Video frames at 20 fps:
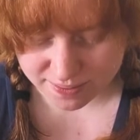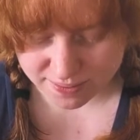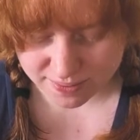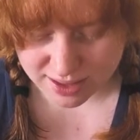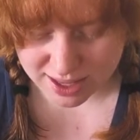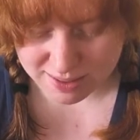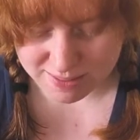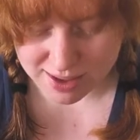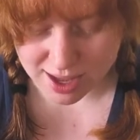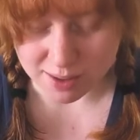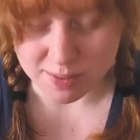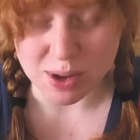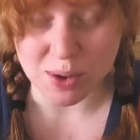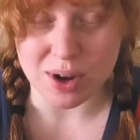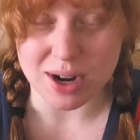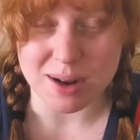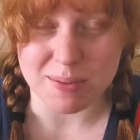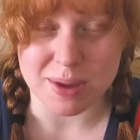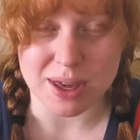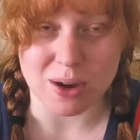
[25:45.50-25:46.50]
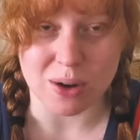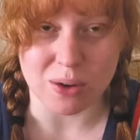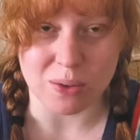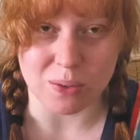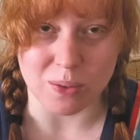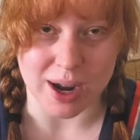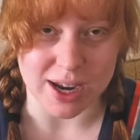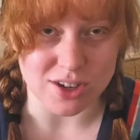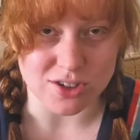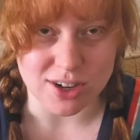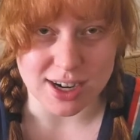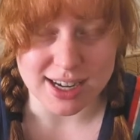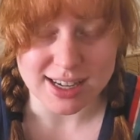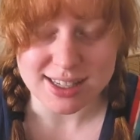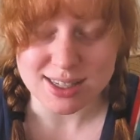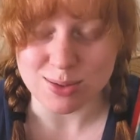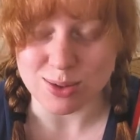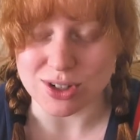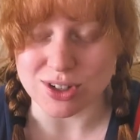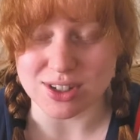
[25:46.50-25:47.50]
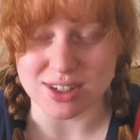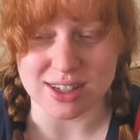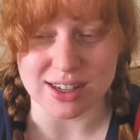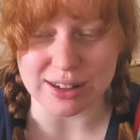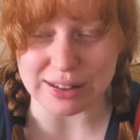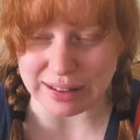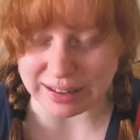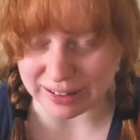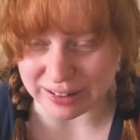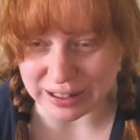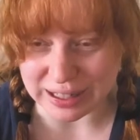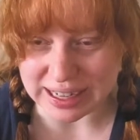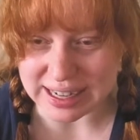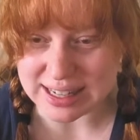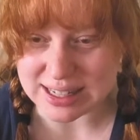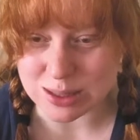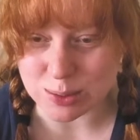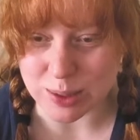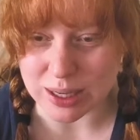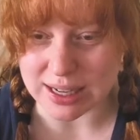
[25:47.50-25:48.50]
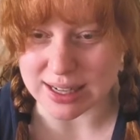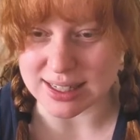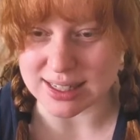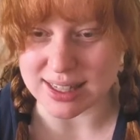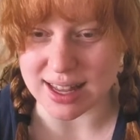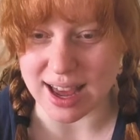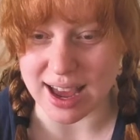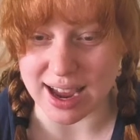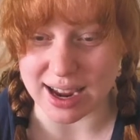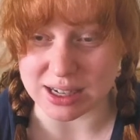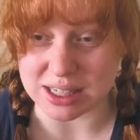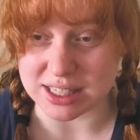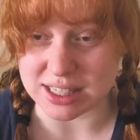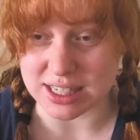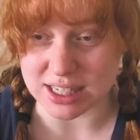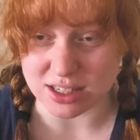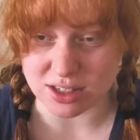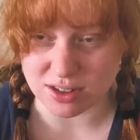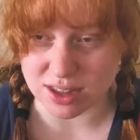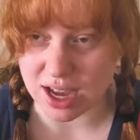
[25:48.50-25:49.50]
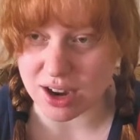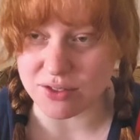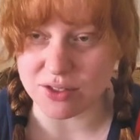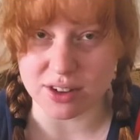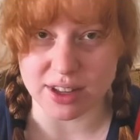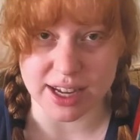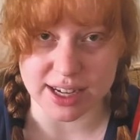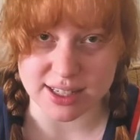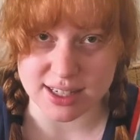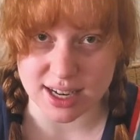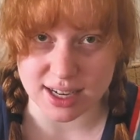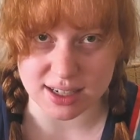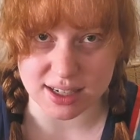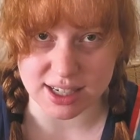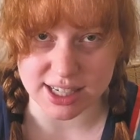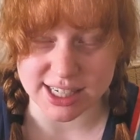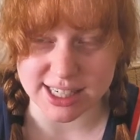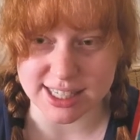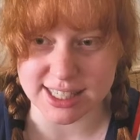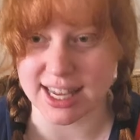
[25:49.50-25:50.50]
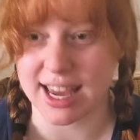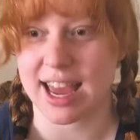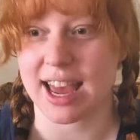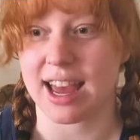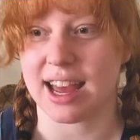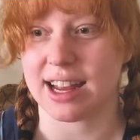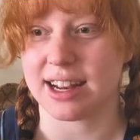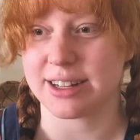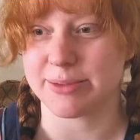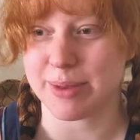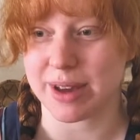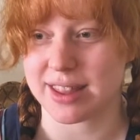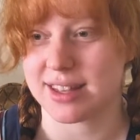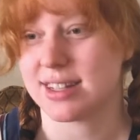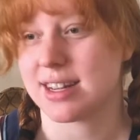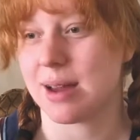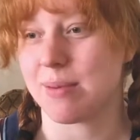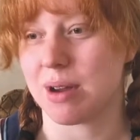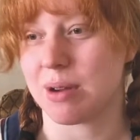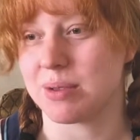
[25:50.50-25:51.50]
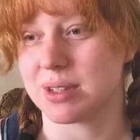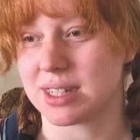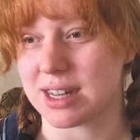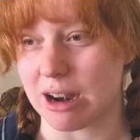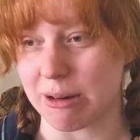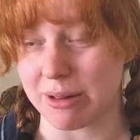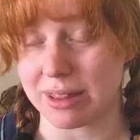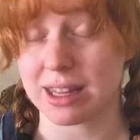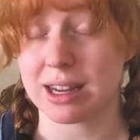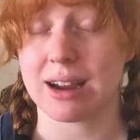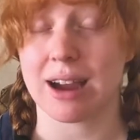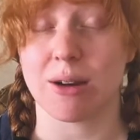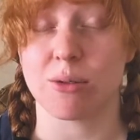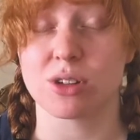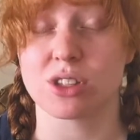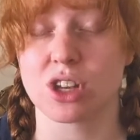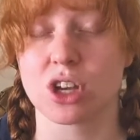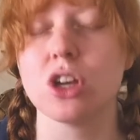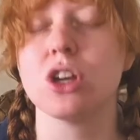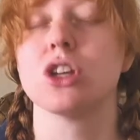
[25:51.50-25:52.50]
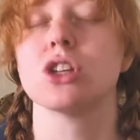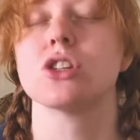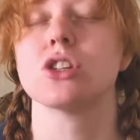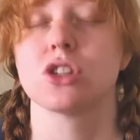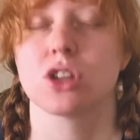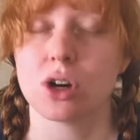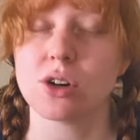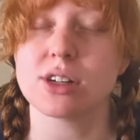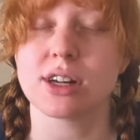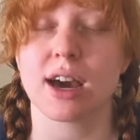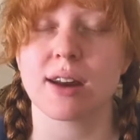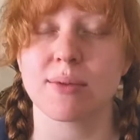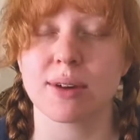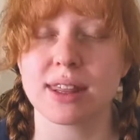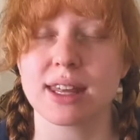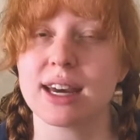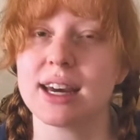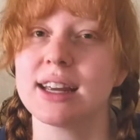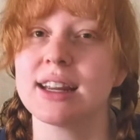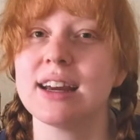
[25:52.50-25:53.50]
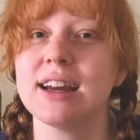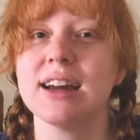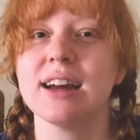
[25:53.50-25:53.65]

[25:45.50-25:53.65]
It made me want to be a waitress, which is hilarious because I did do that for like 10 years, and by the time I was done with it, I was so done with it.